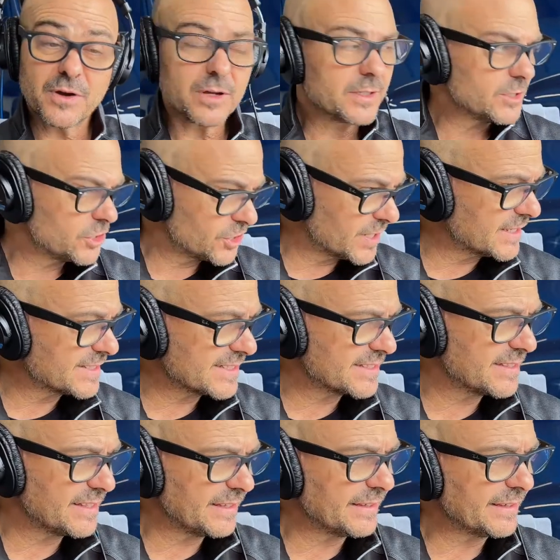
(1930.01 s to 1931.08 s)
on
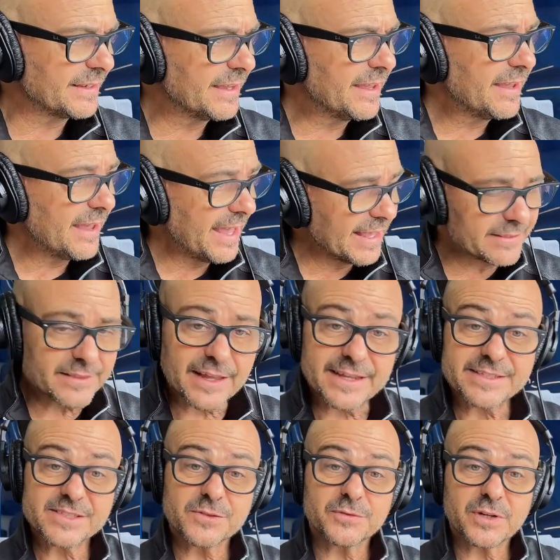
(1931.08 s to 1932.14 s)
just the
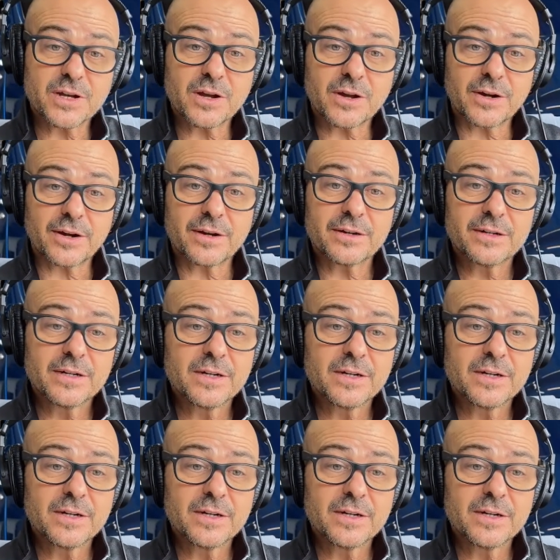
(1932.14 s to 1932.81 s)
headlights of a car.